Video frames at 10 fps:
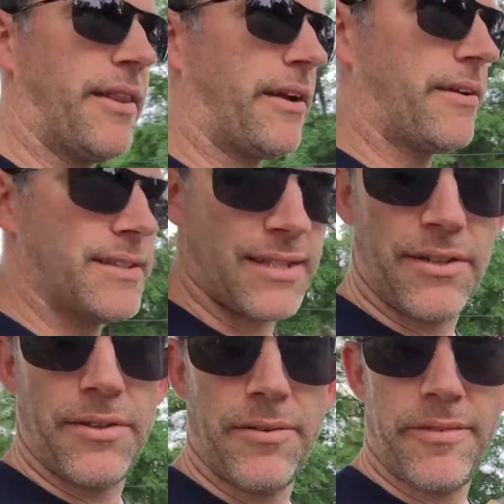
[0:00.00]
There is a
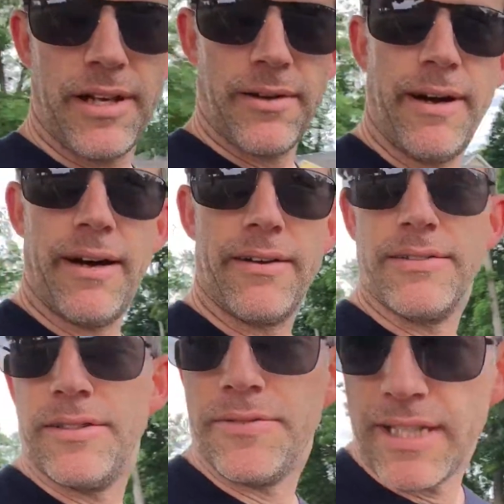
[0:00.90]
new video out,
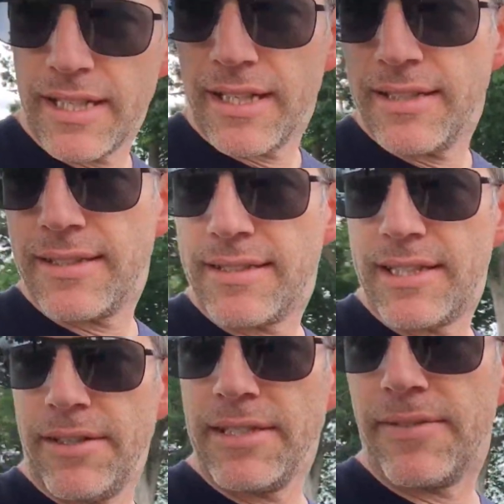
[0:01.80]
as you've seen it, it's a
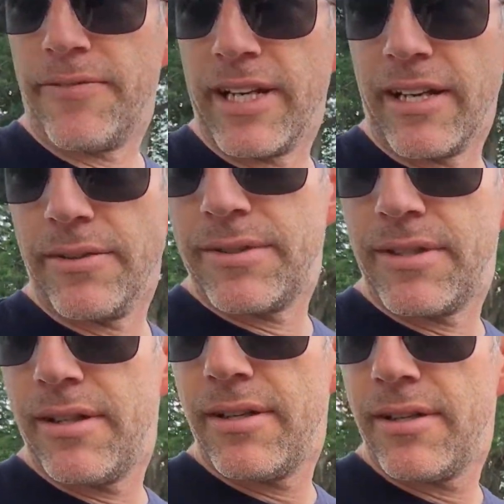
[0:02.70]
series of
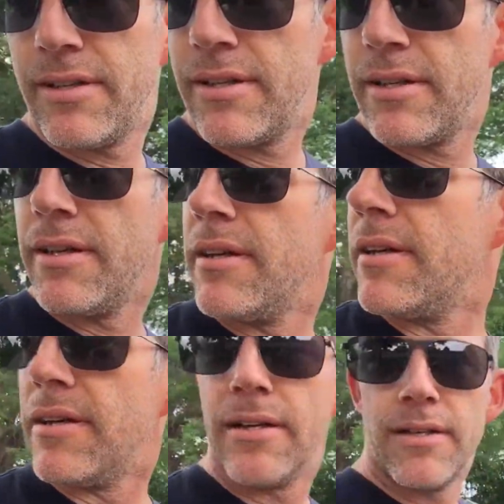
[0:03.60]
videos
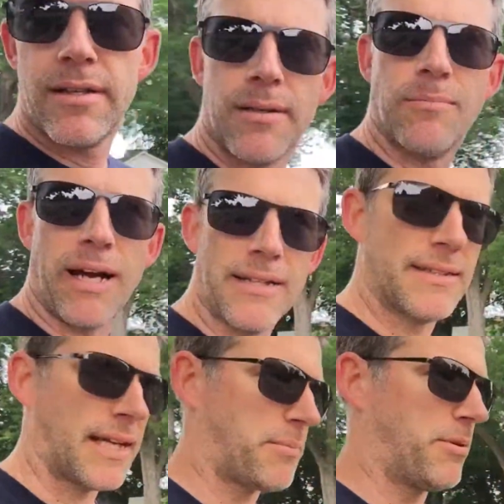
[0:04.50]
by
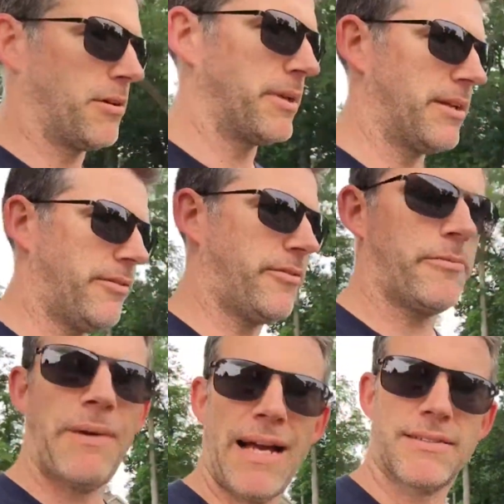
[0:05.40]
Itzhak Perlman for
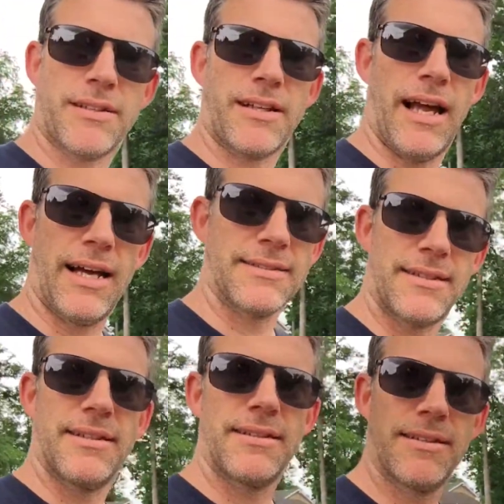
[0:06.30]
MasterClass.